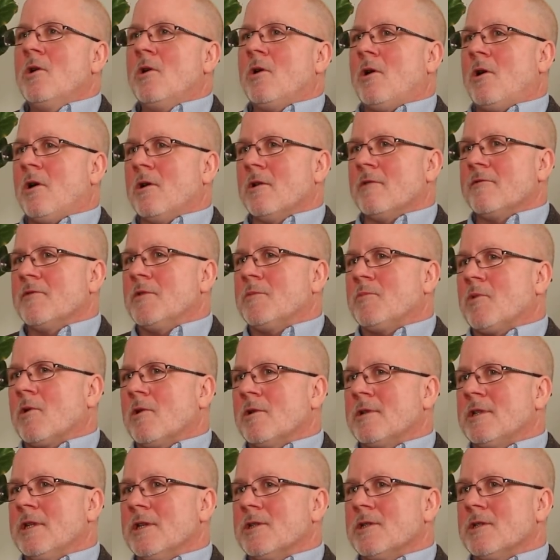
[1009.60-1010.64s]
all of the
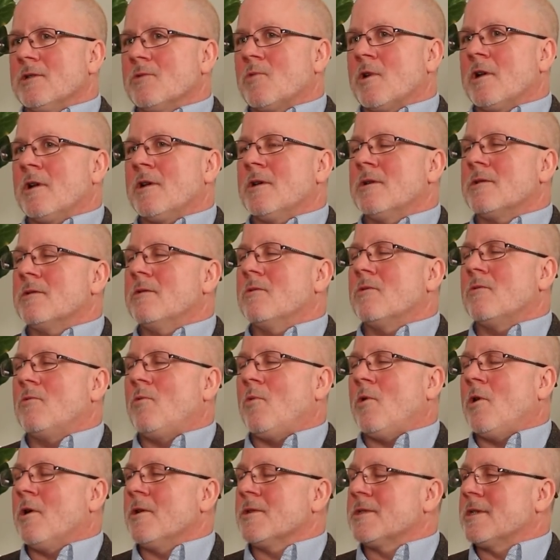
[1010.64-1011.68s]
partition
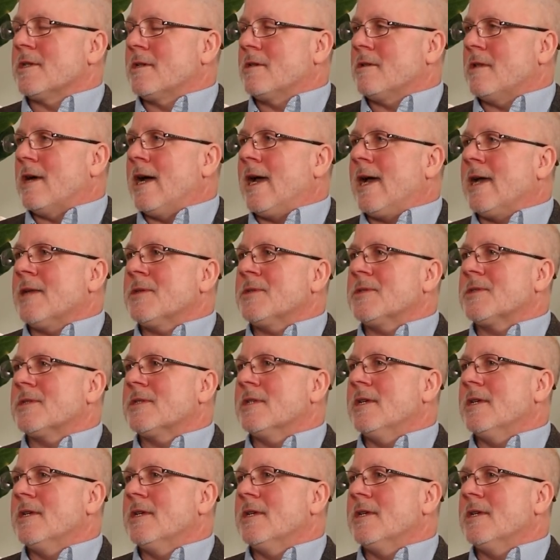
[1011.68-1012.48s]
walls and glass,